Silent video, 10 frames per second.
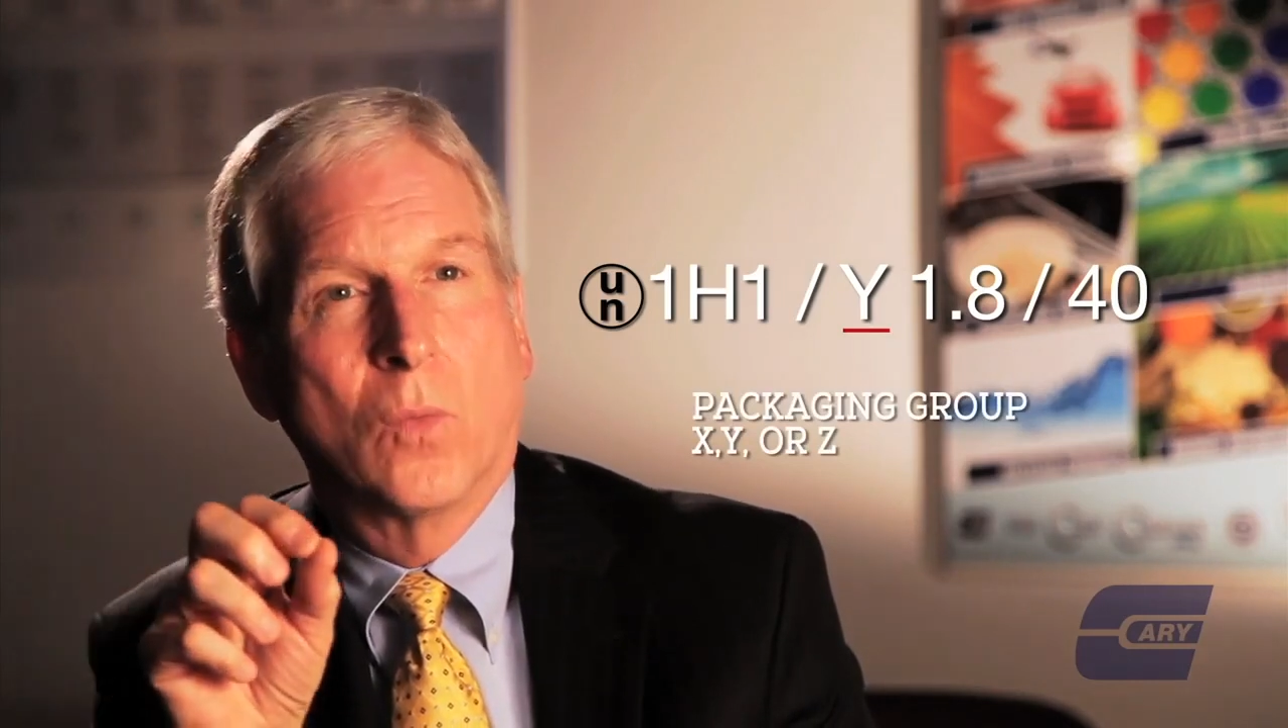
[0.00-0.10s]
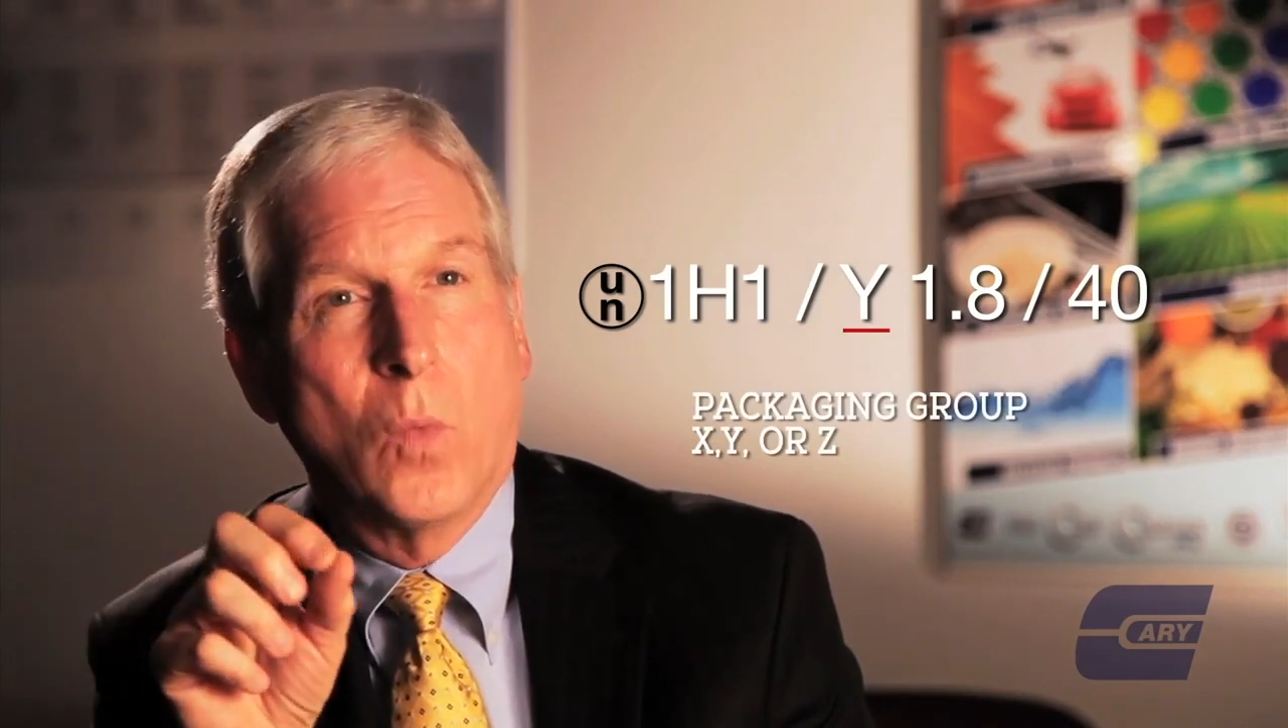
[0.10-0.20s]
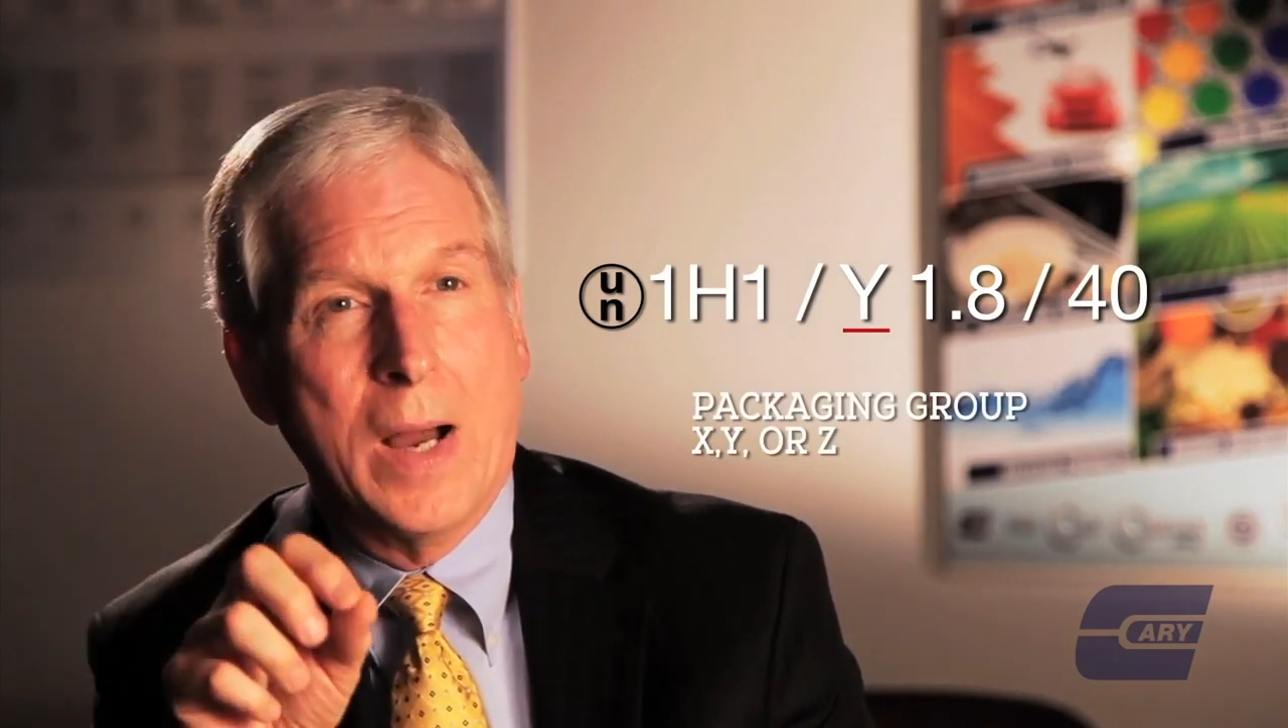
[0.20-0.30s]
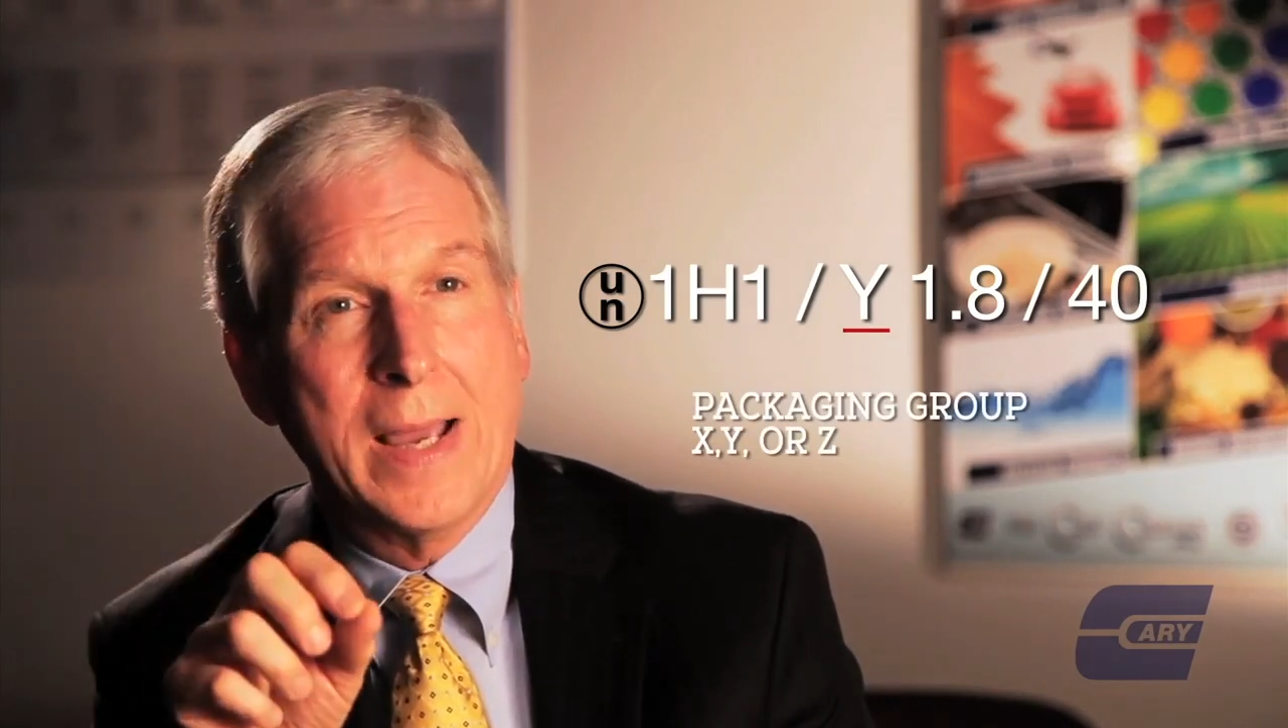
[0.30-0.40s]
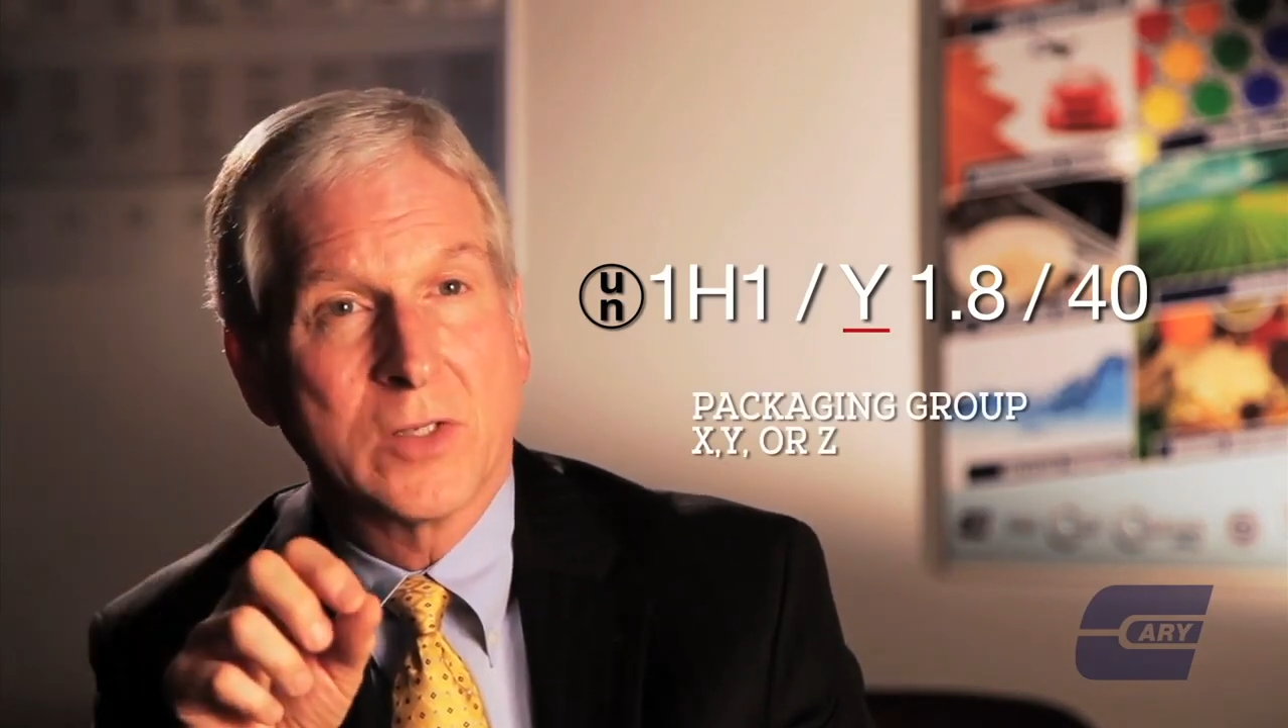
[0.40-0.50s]
the
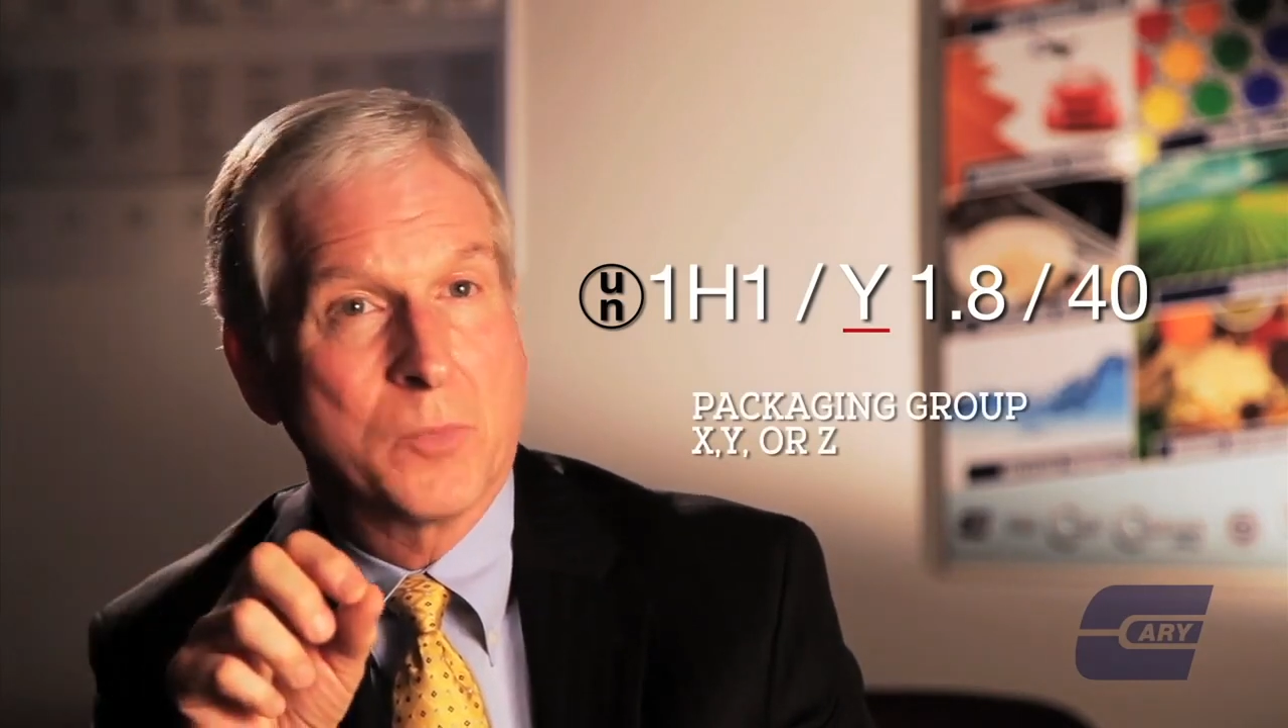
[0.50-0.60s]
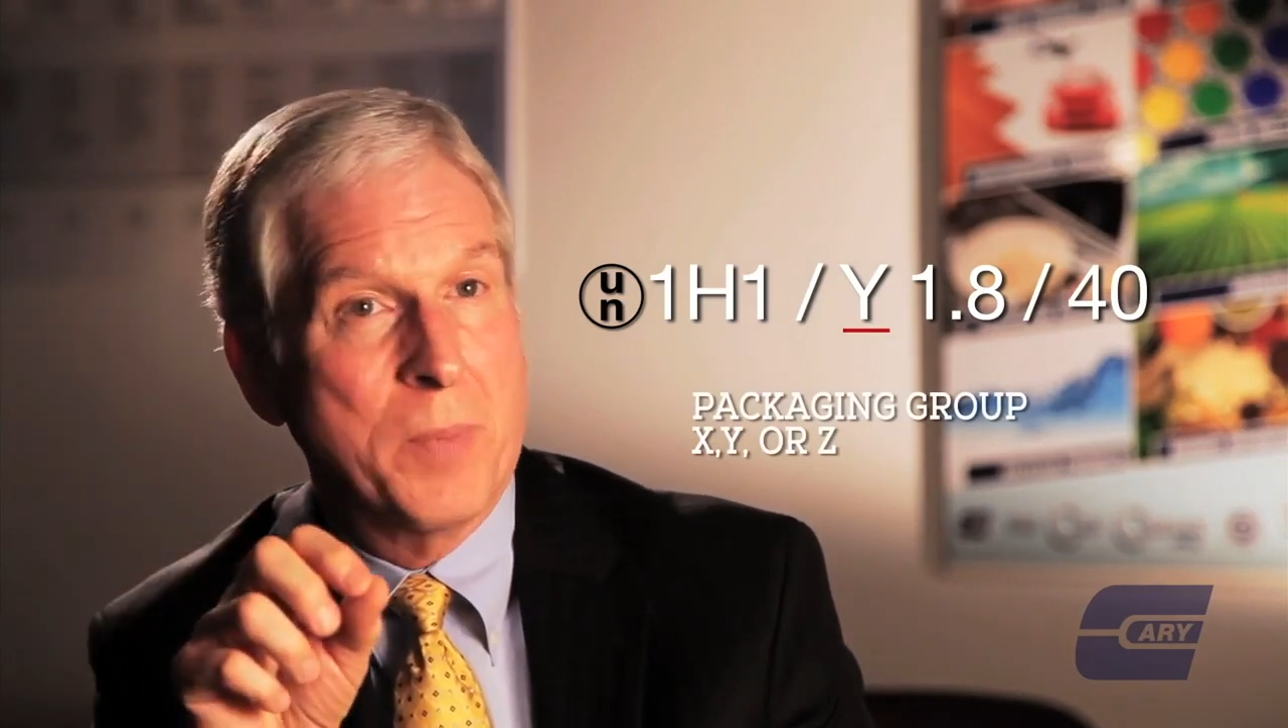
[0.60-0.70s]
Y is